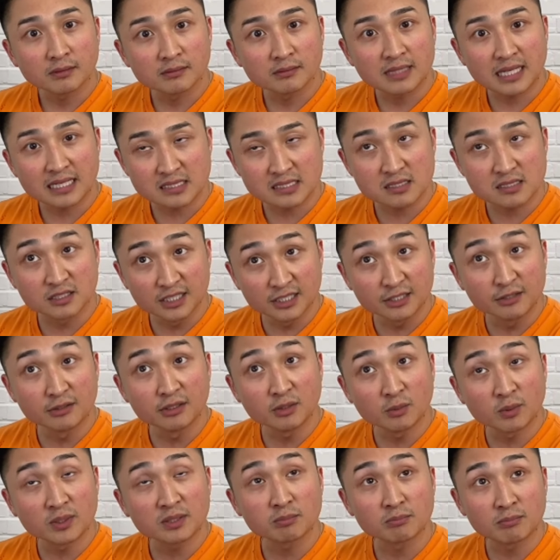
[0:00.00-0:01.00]
that's literally
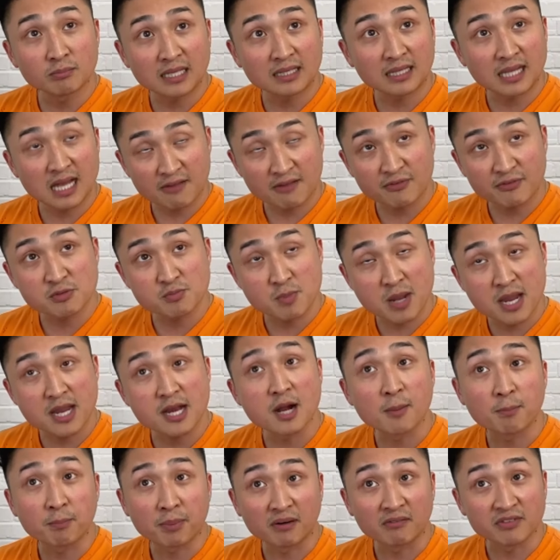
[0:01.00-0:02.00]
what my life is made
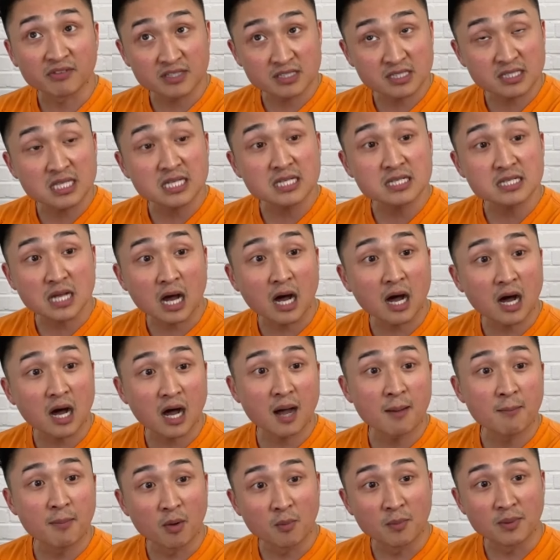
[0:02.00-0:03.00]
up of. It's these
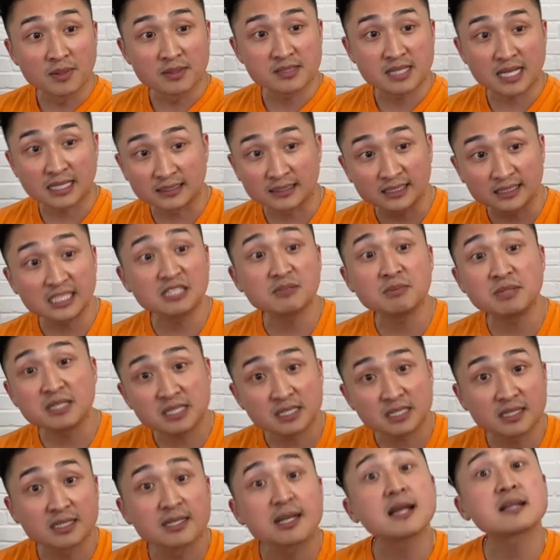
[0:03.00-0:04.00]
aha moments that lead me
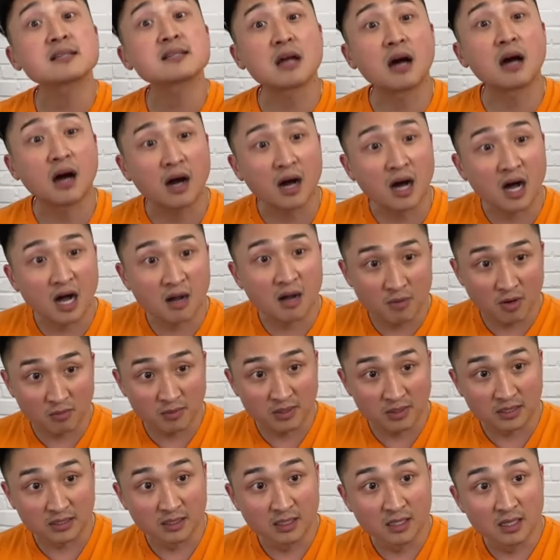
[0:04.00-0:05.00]
to the next aha
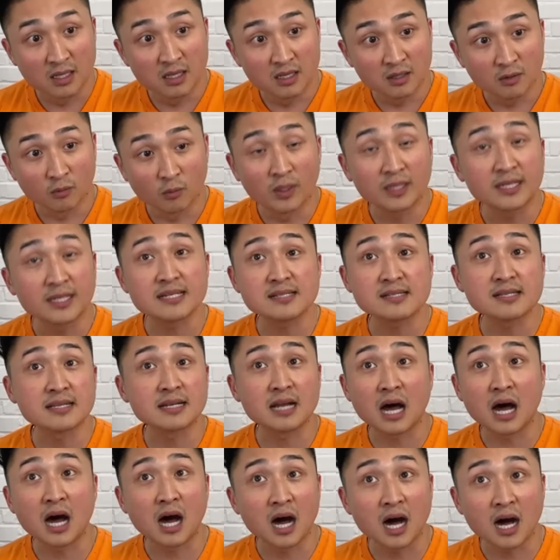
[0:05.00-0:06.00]
moment. What is an
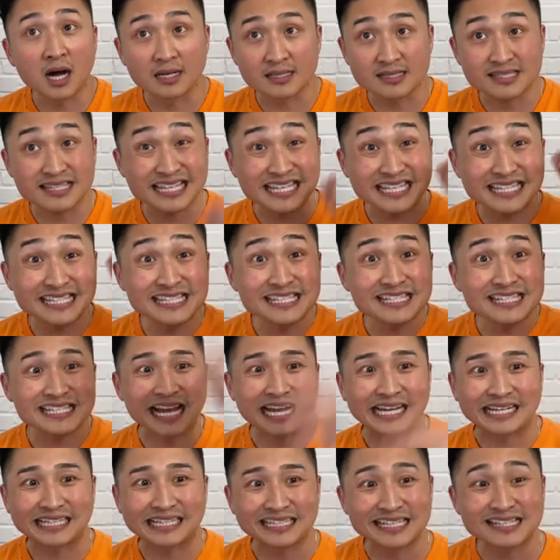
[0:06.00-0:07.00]
aha? It's
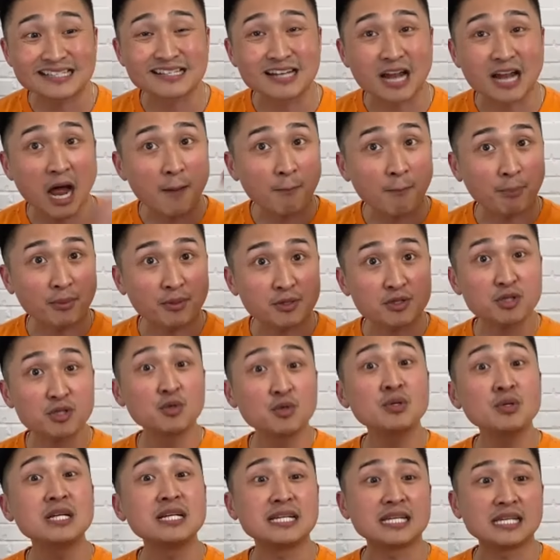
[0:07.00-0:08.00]
insight. It's an
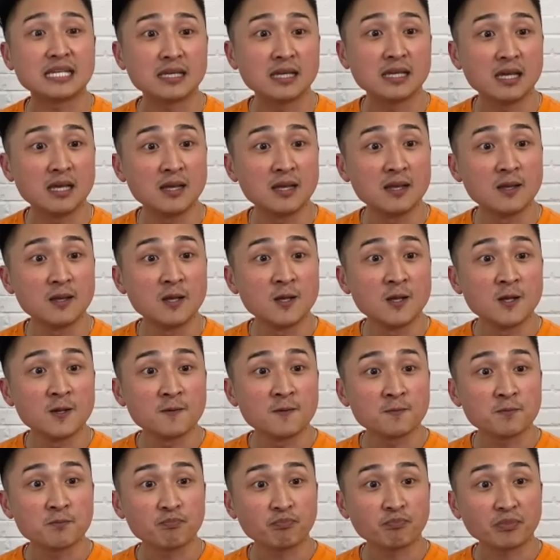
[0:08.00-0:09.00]
opportunity.
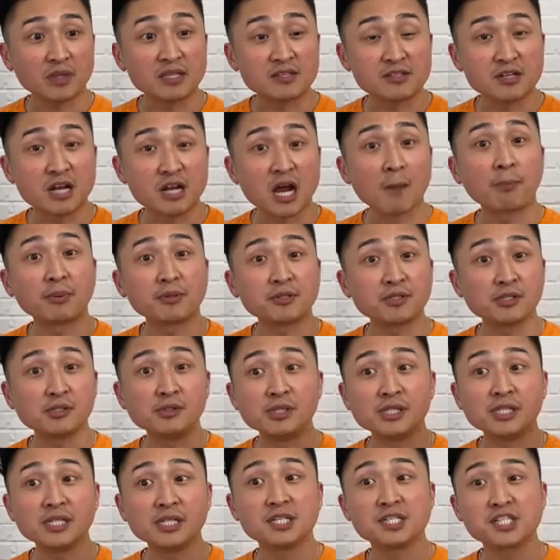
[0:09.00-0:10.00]
It's an
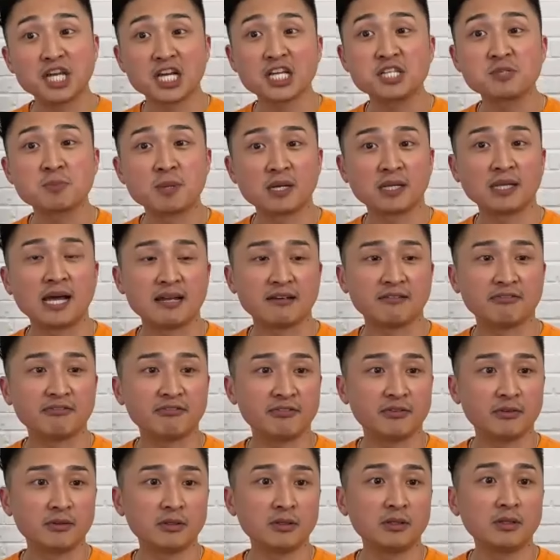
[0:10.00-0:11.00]
opportunity to change my life
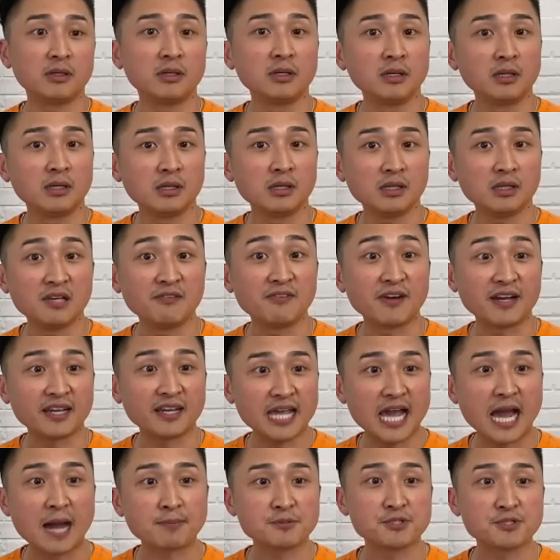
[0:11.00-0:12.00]
if I
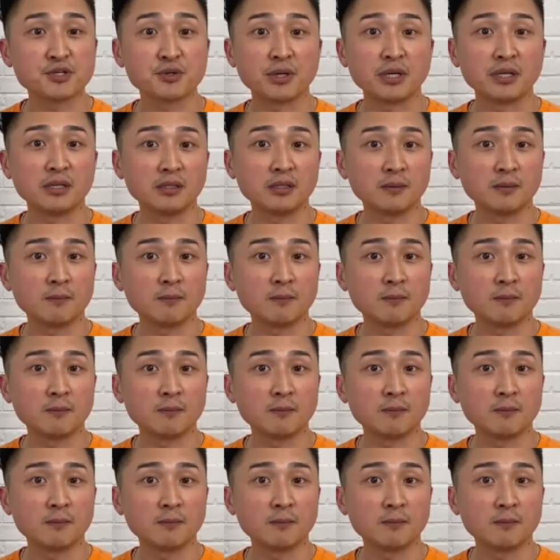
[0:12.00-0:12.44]
capture it.